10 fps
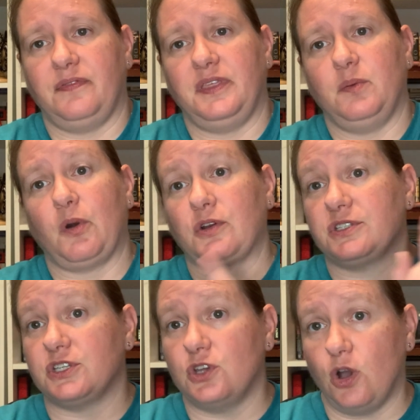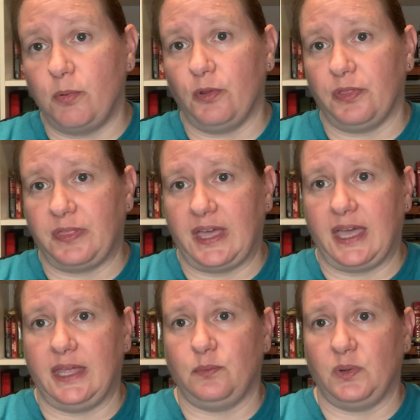the Barnes & Noble
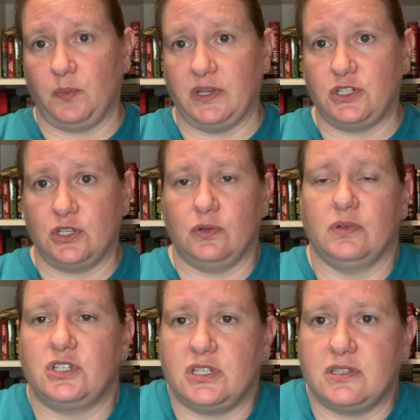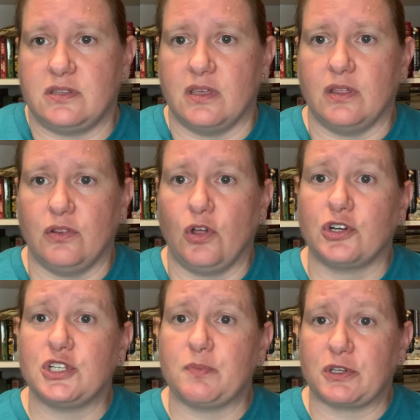that we went to, which is the
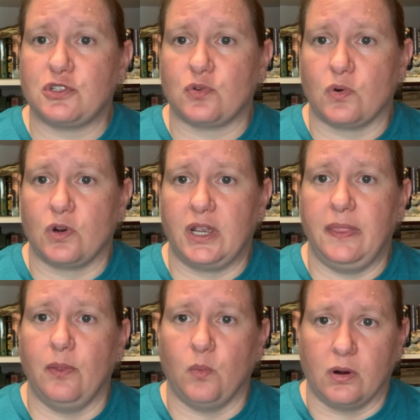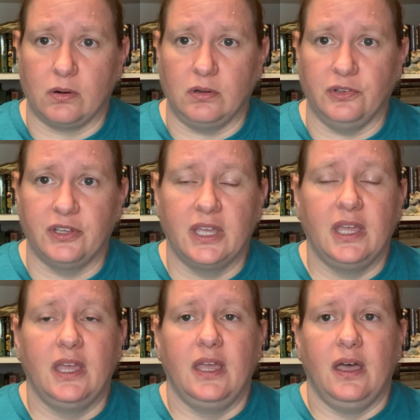largest bookstore in the world,
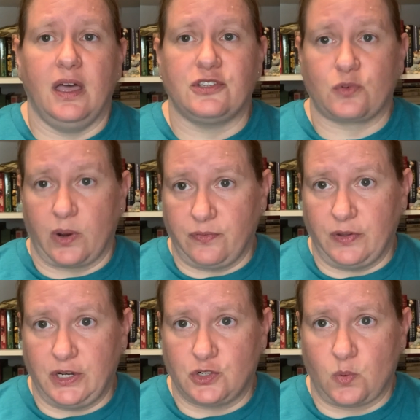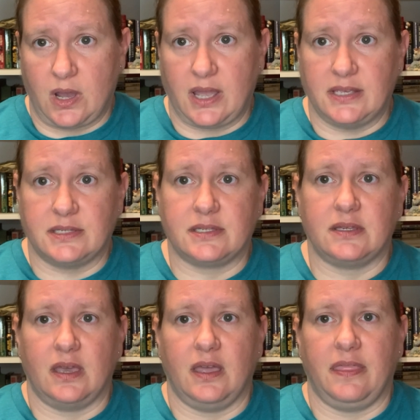square footage wise.
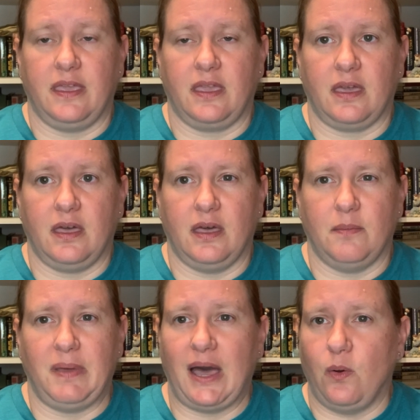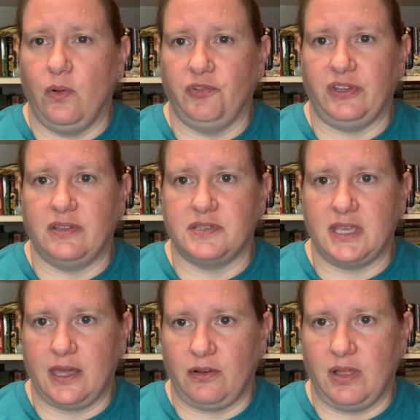I think Powell's in
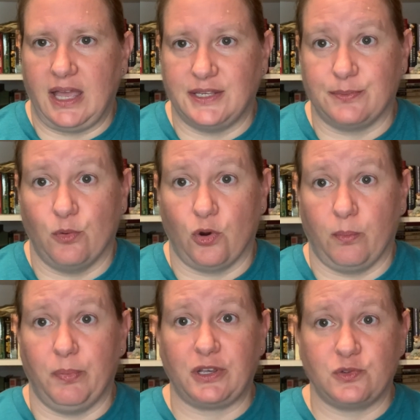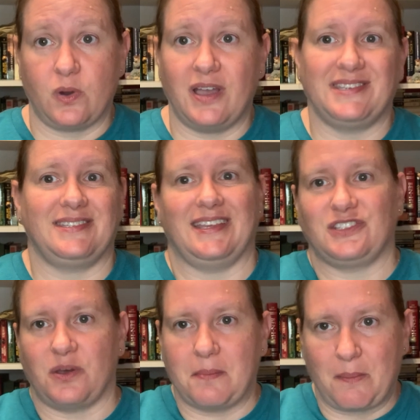Seattle has more books wise.
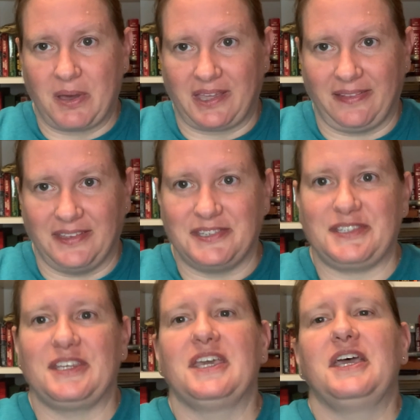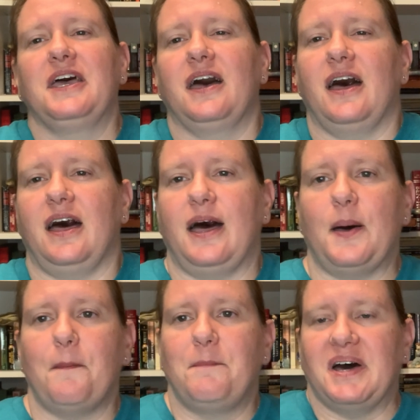That's on my bucket list.
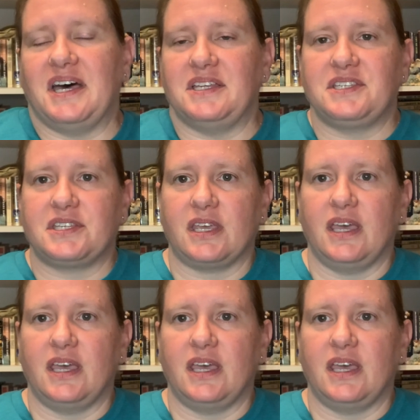But